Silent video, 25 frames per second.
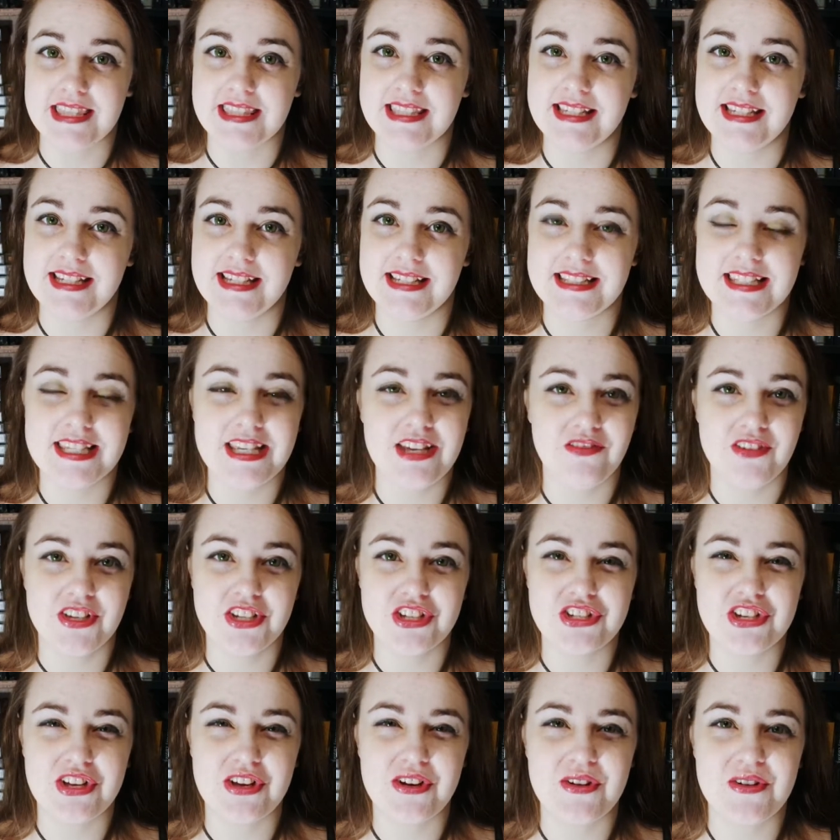the TV
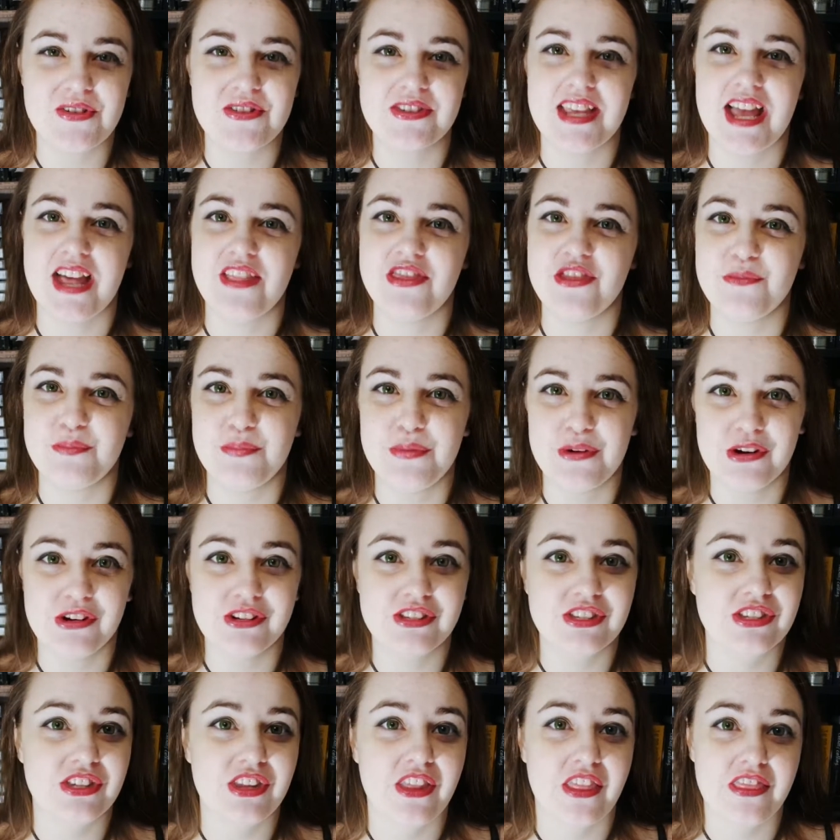shows, and the
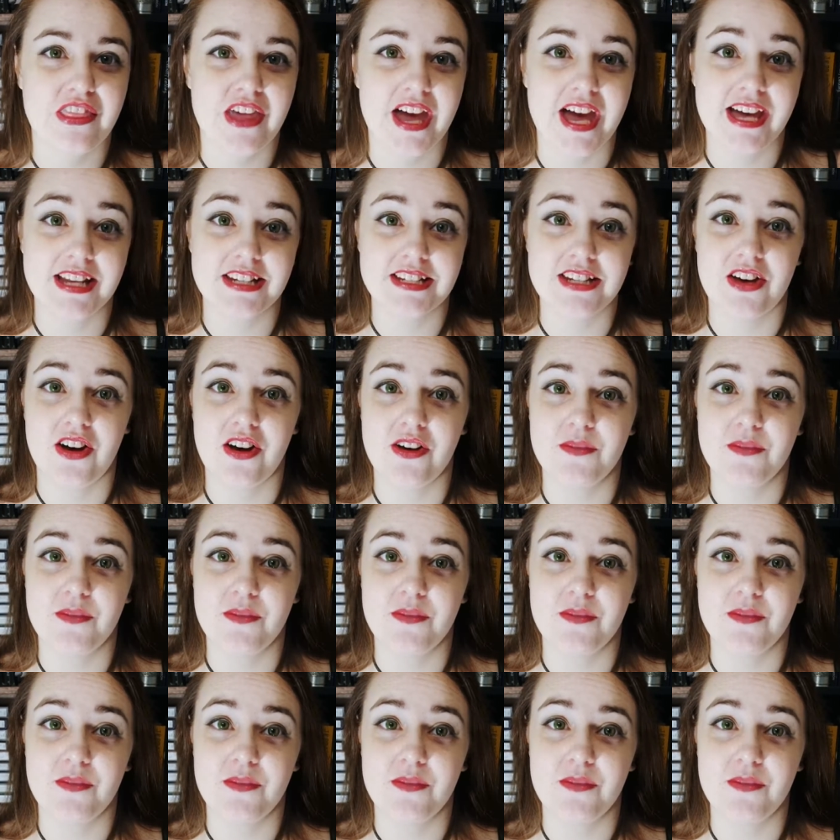books that